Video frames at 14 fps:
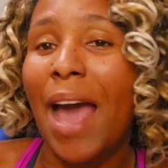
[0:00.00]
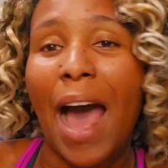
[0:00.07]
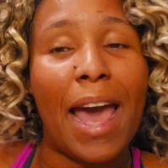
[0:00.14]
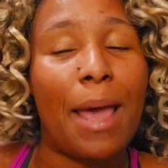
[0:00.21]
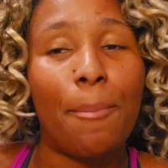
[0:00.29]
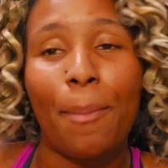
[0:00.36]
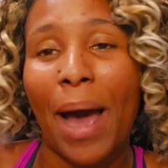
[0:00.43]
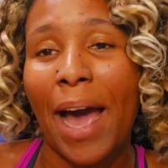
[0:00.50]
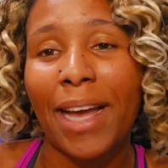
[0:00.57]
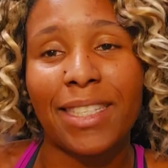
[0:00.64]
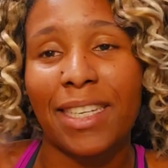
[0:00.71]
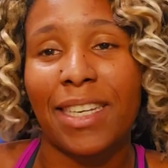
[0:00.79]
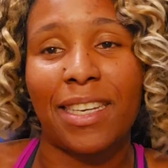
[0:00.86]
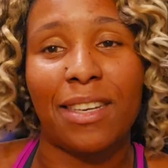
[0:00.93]
high and
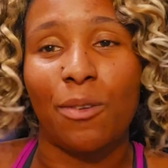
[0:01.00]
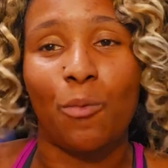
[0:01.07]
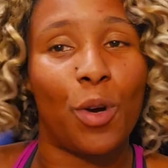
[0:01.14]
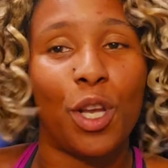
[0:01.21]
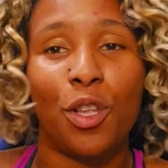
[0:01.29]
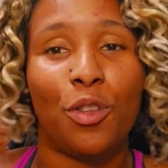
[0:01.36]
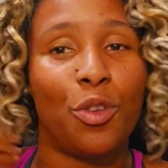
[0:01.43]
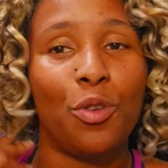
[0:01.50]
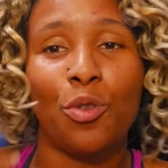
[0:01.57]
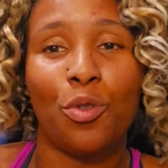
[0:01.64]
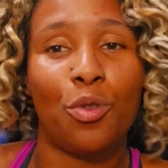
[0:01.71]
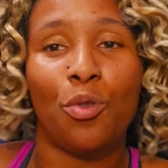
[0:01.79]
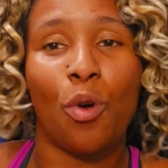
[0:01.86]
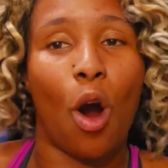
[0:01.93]
mighty when
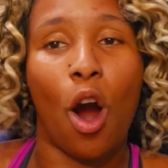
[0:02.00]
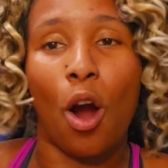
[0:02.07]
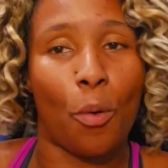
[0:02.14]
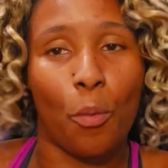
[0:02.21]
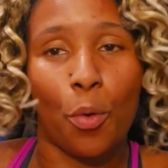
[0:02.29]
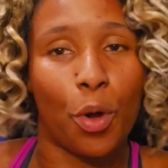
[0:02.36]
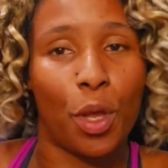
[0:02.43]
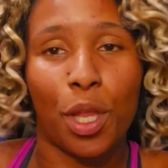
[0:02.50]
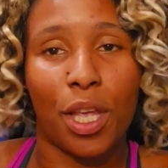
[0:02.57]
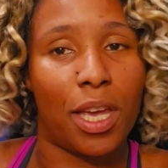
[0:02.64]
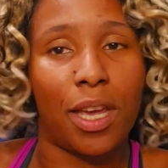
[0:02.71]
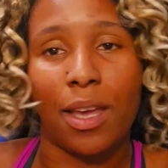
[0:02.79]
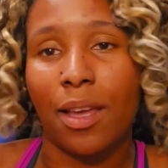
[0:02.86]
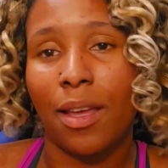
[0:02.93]
you aren't
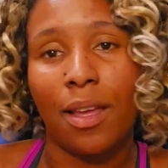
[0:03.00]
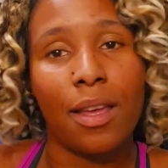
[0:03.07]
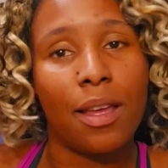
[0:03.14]
really.